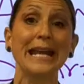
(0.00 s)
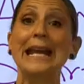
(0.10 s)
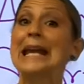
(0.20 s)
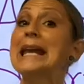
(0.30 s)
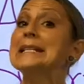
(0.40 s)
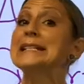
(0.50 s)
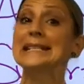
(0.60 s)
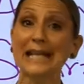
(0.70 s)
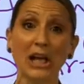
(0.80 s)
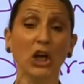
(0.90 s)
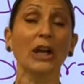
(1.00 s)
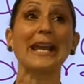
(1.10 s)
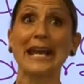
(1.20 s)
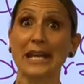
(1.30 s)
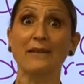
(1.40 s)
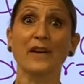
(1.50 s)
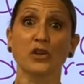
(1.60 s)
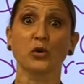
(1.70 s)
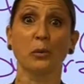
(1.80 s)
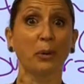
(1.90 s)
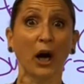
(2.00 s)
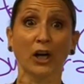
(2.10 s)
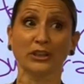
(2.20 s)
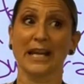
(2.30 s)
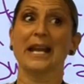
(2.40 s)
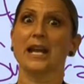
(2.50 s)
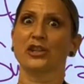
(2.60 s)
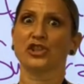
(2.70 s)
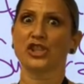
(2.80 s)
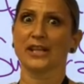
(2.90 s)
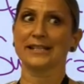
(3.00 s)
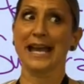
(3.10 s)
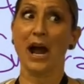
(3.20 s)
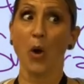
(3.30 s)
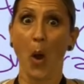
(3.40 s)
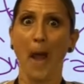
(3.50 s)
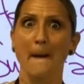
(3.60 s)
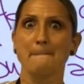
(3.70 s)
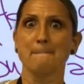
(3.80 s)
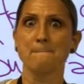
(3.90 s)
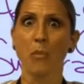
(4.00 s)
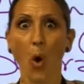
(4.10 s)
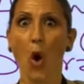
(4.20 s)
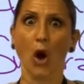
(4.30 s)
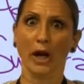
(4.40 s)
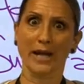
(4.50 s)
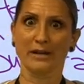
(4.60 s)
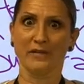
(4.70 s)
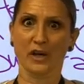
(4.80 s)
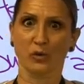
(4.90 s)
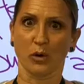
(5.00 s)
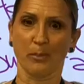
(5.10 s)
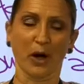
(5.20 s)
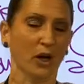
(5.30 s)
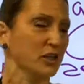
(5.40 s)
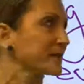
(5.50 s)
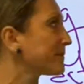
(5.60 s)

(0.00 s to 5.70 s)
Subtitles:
It's still individual parts. It's just now more individual parts.